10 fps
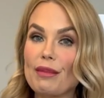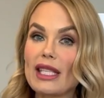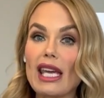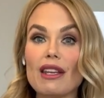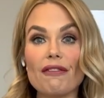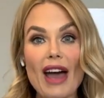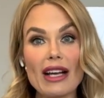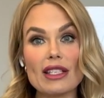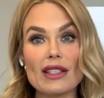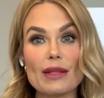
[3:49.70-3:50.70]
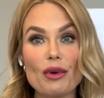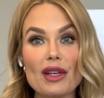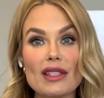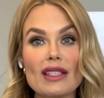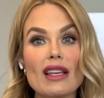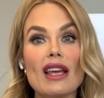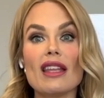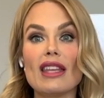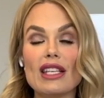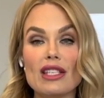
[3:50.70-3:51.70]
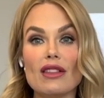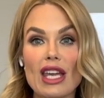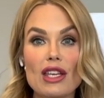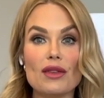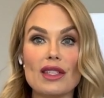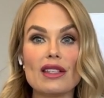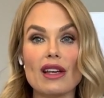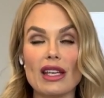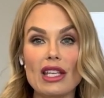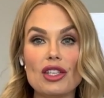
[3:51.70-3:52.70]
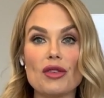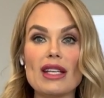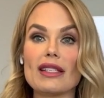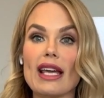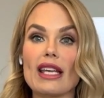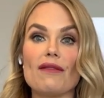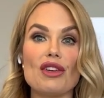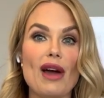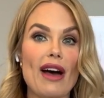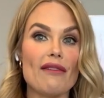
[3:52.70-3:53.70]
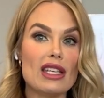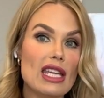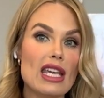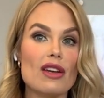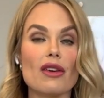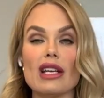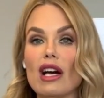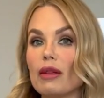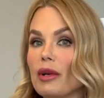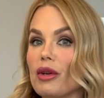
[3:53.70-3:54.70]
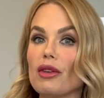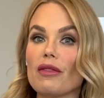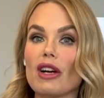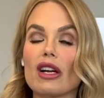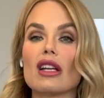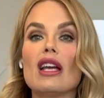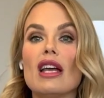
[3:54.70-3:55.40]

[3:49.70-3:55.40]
skin. In fact, in sports, they use this on injuries, like if you have a knee or an elbow you've hurt.